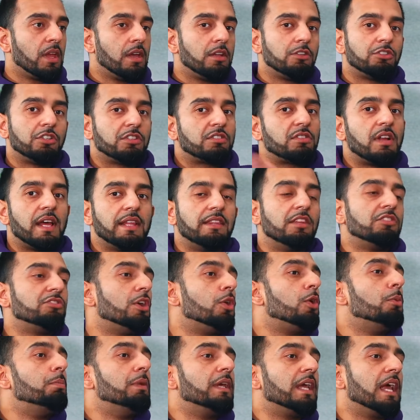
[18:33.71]
just like there's
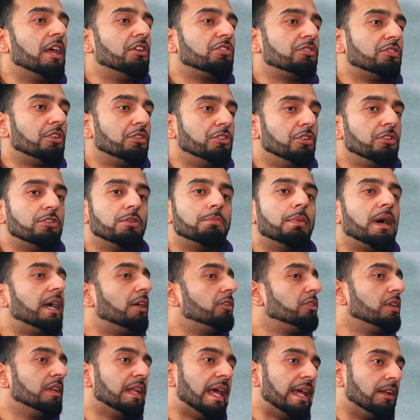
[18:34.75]
no obligation on you to buy
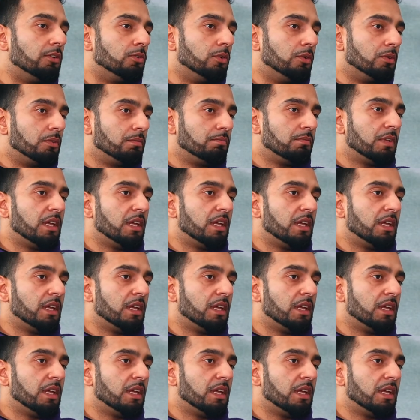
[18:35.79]
out your landlord.